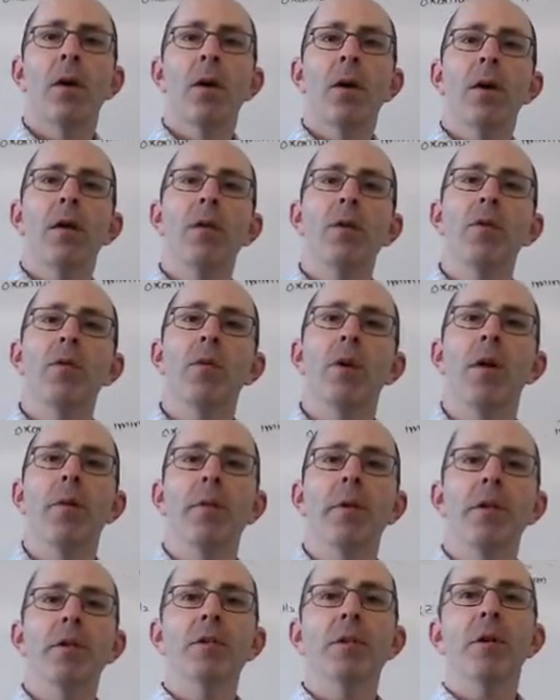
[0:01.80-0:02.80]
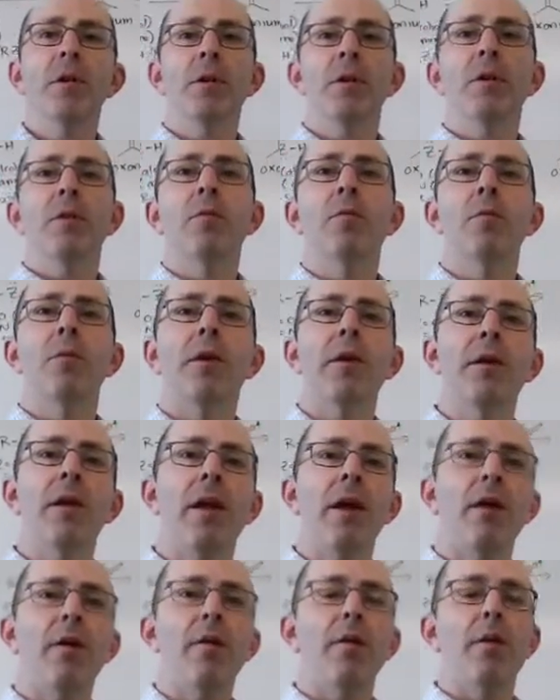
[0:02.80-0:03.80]
Hello, I want to talk right
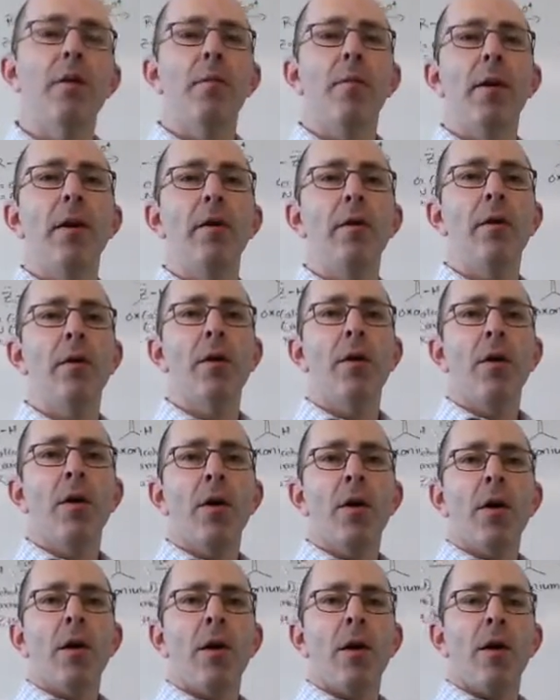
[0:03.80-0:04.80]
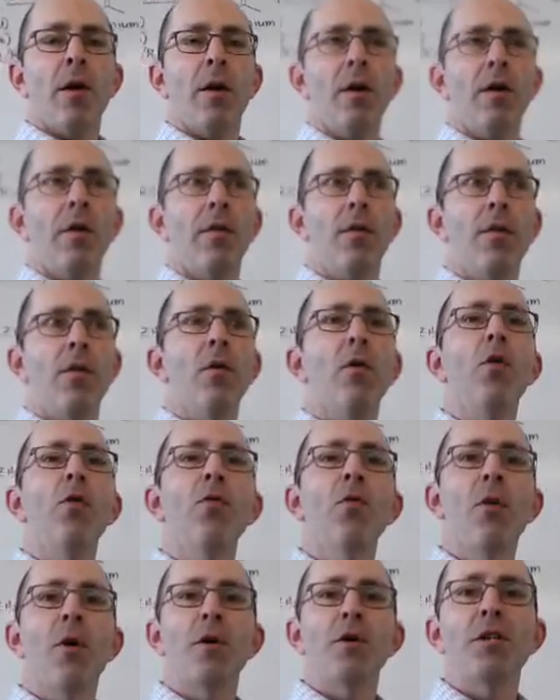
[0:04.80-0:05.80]
now about the
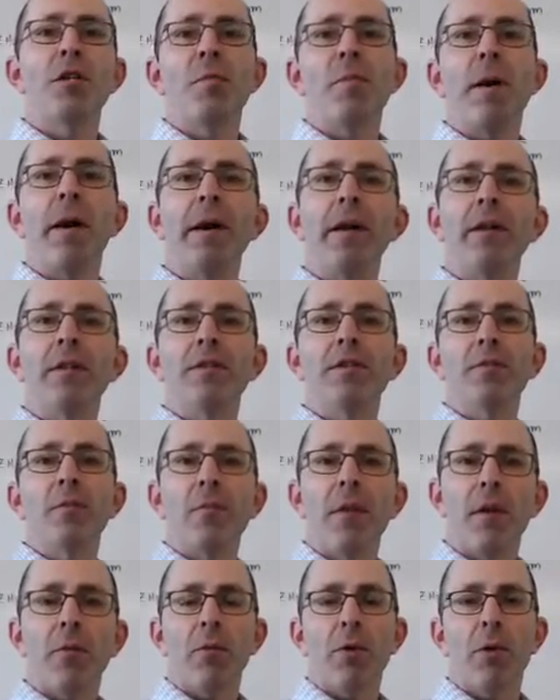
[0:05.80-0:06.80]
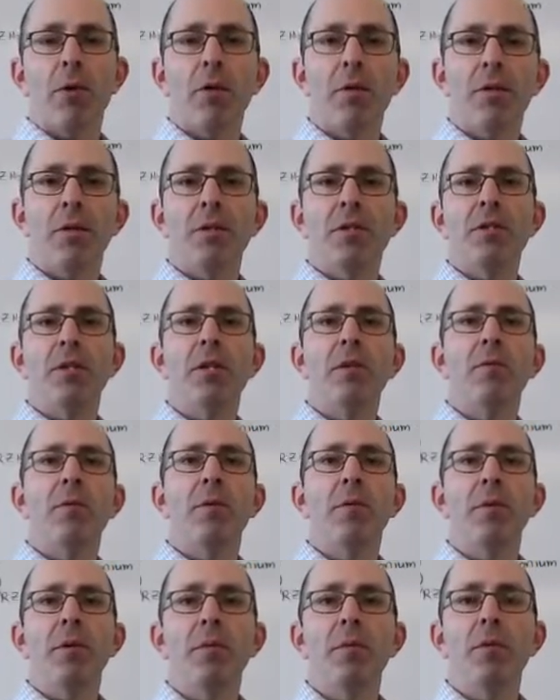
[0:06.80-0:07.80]
overarching mechanism that we're going to see
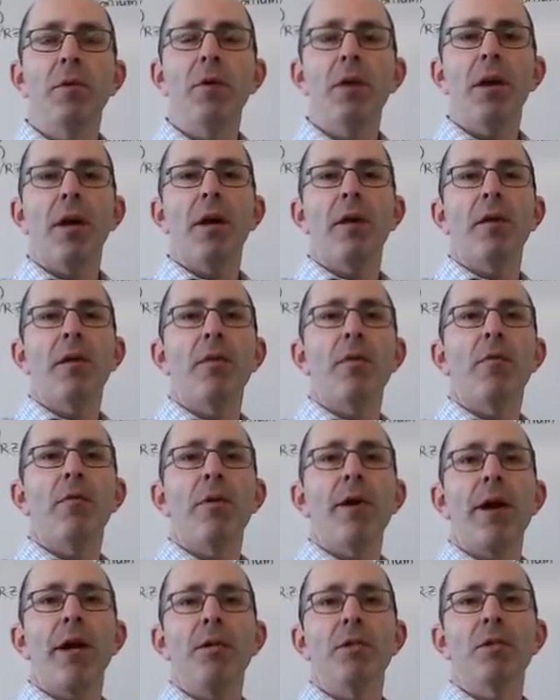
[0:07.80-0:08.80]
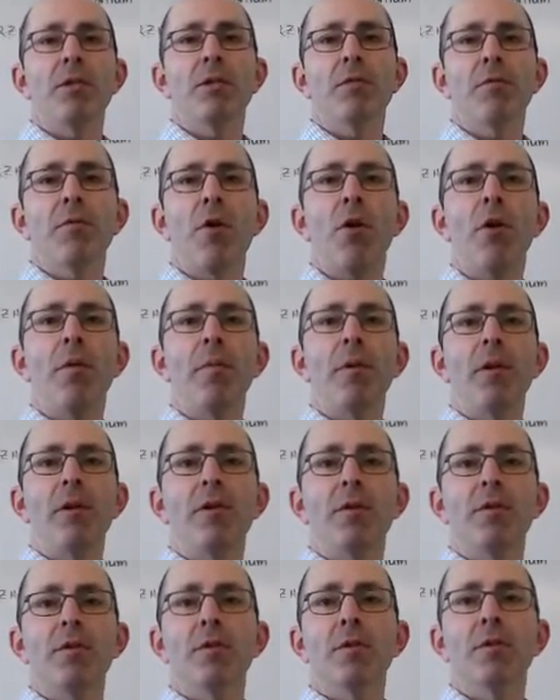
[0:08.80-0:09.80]
when we look at reactions of
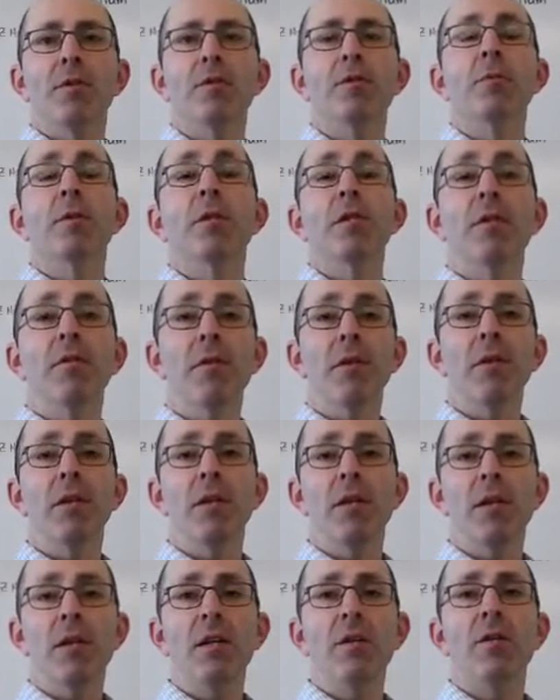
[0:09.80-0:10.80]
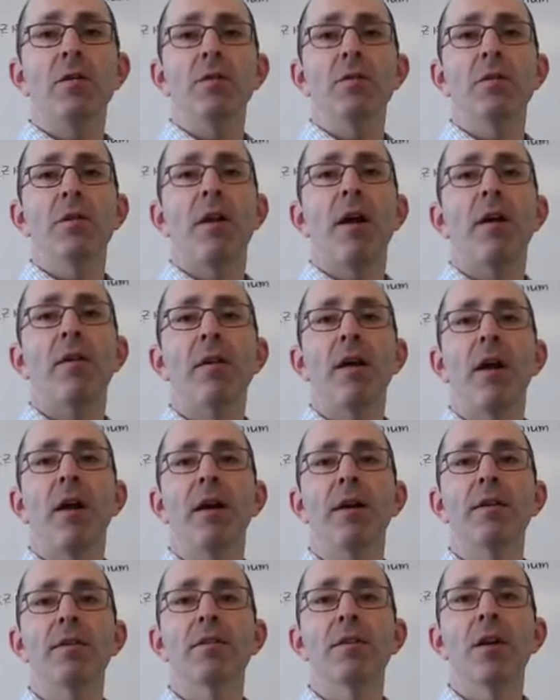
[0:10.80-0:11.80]
carbonyls, specifically ketones and
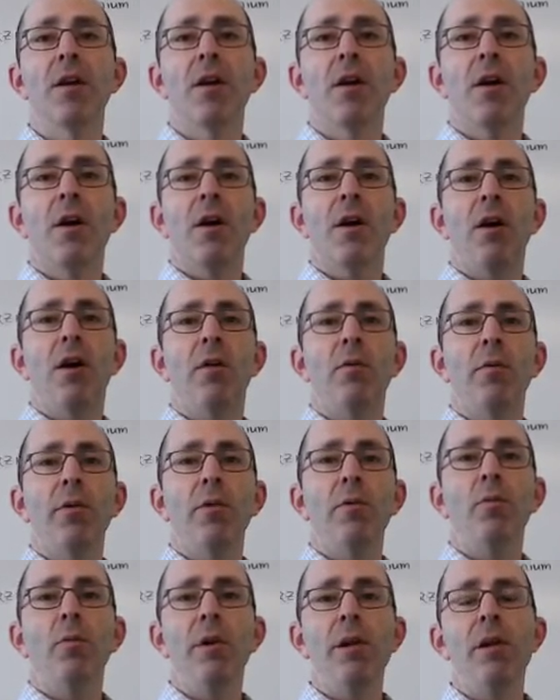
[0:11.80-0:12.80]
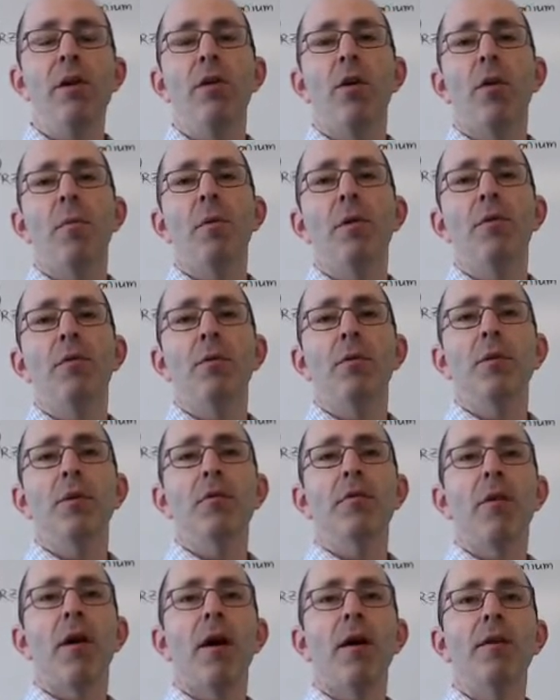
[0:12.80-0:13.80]
aldehydes, with weak carbon
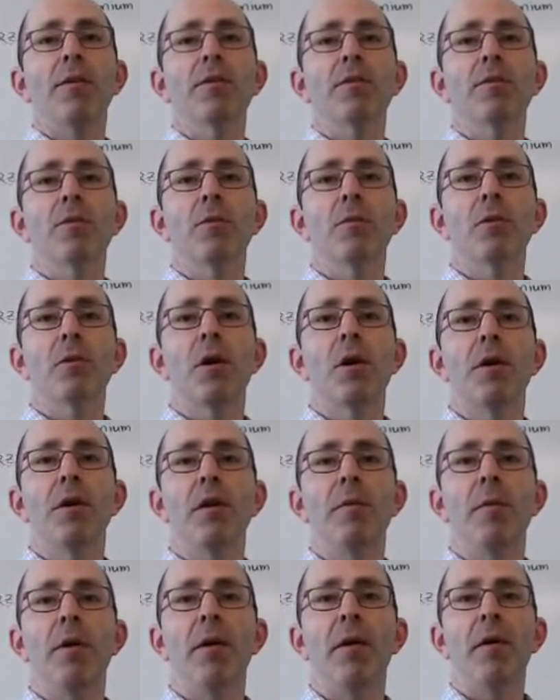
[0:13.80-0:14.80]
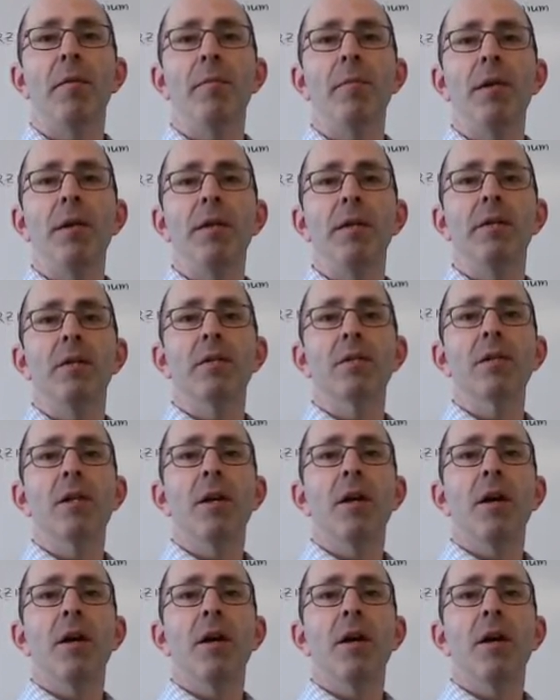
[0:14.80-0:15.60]
nucleophiles. So we're talking about amines